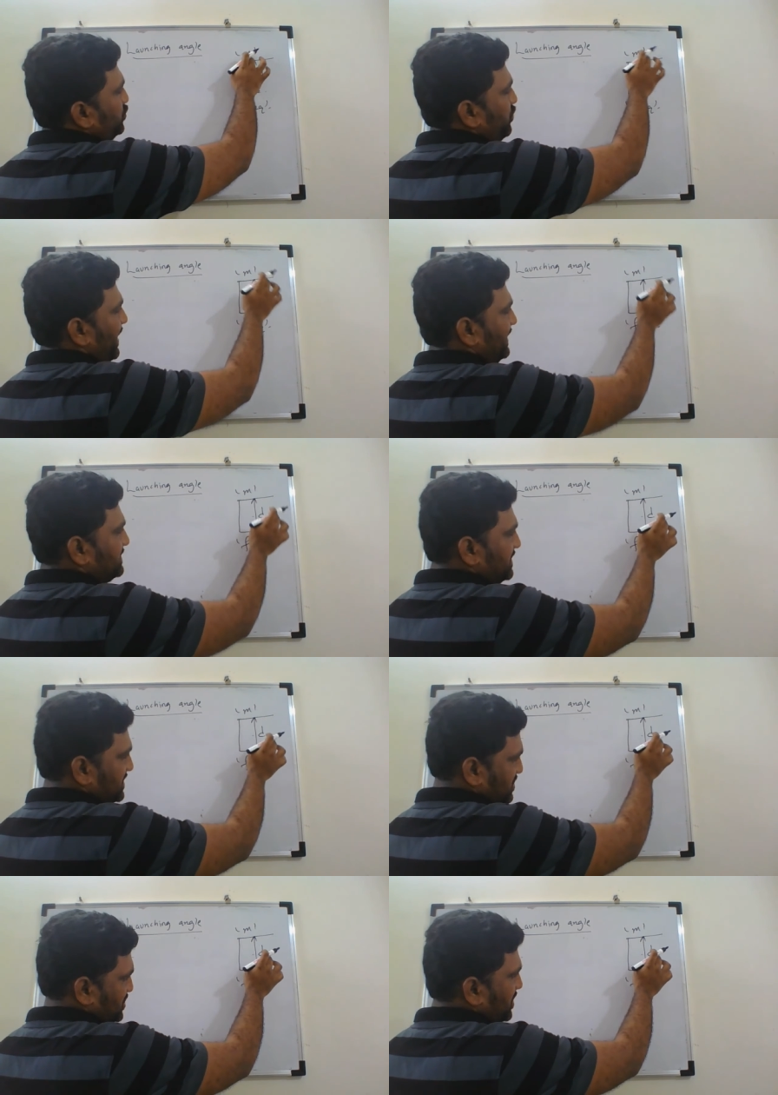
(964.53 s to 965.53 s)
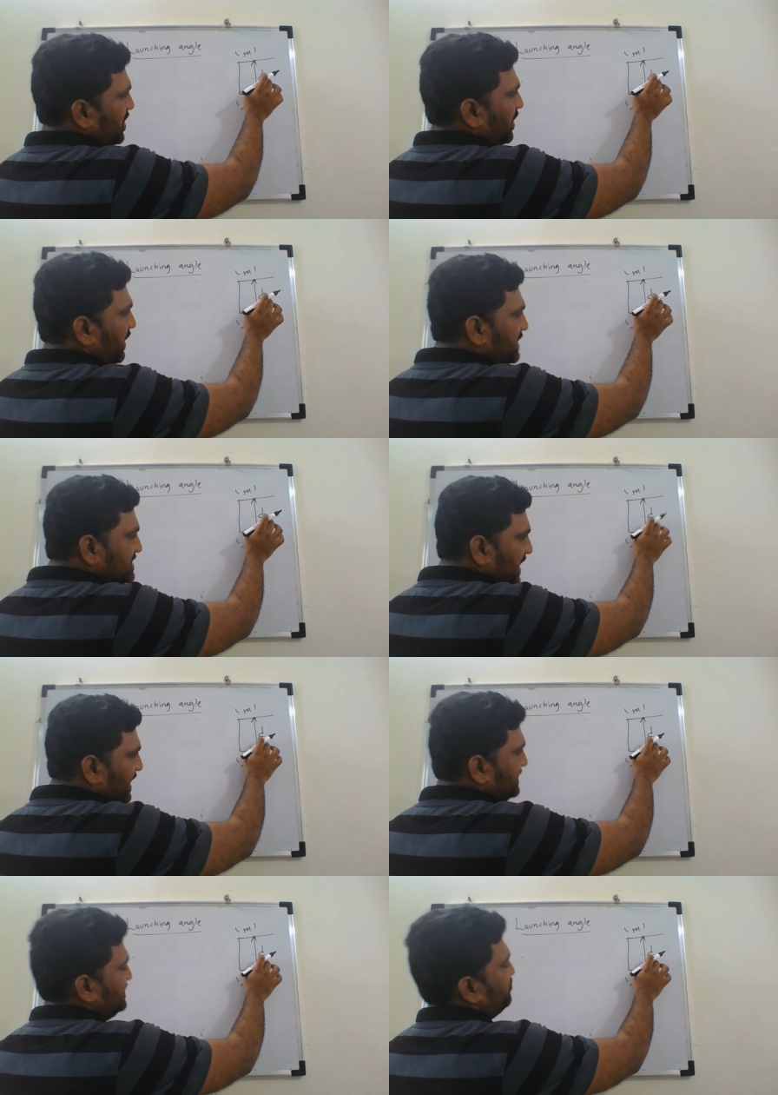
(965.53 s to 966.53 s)
to exist
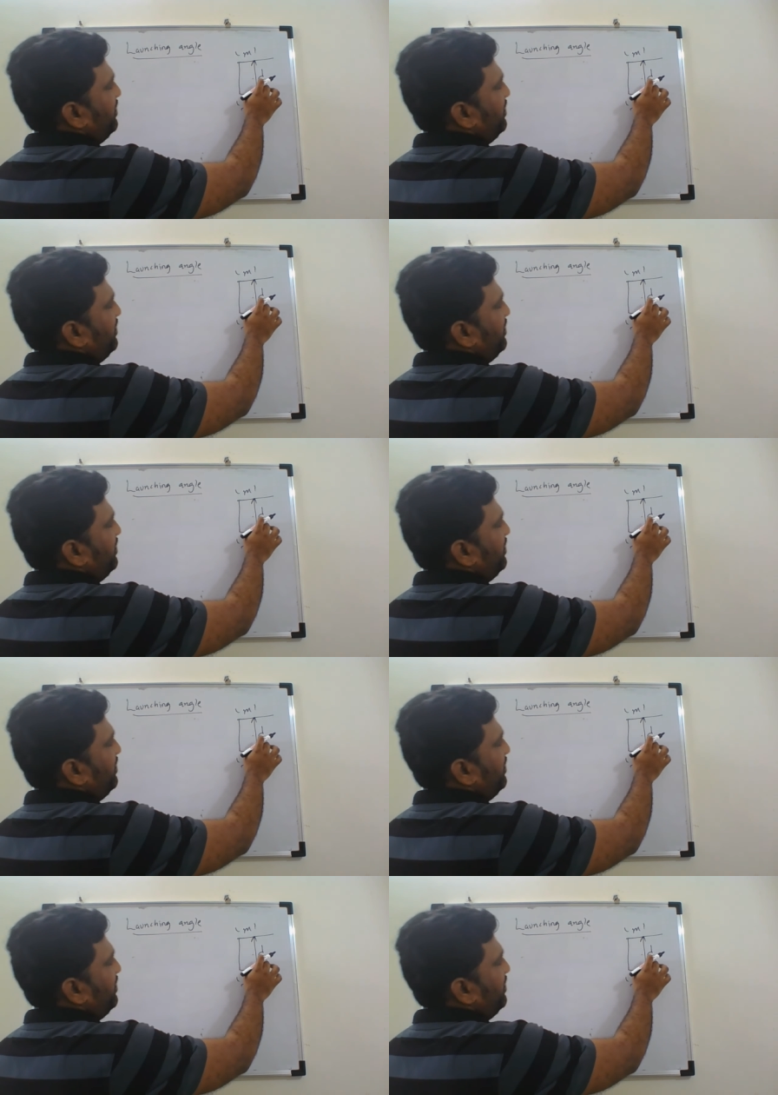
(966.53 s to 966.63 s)
inside this